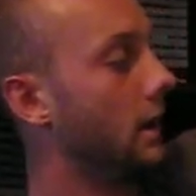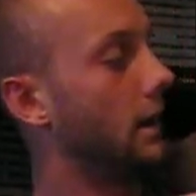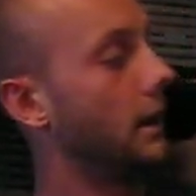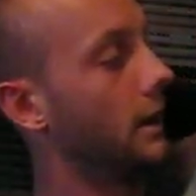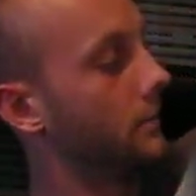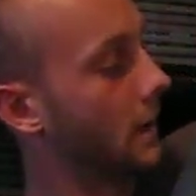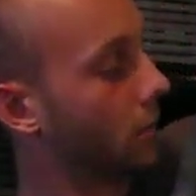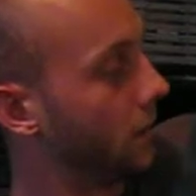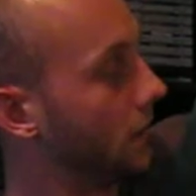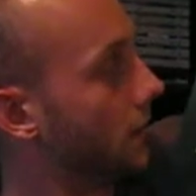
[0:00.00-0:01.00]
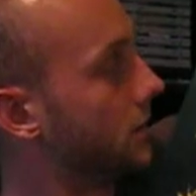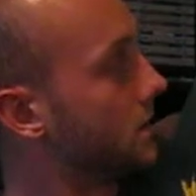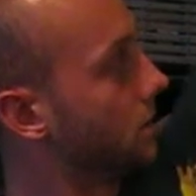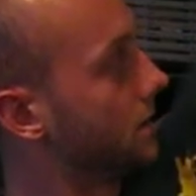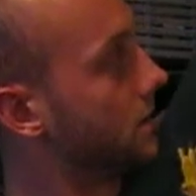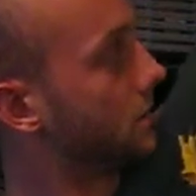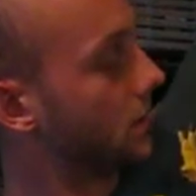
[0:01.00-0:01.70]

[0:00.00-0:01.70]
I really love this one too,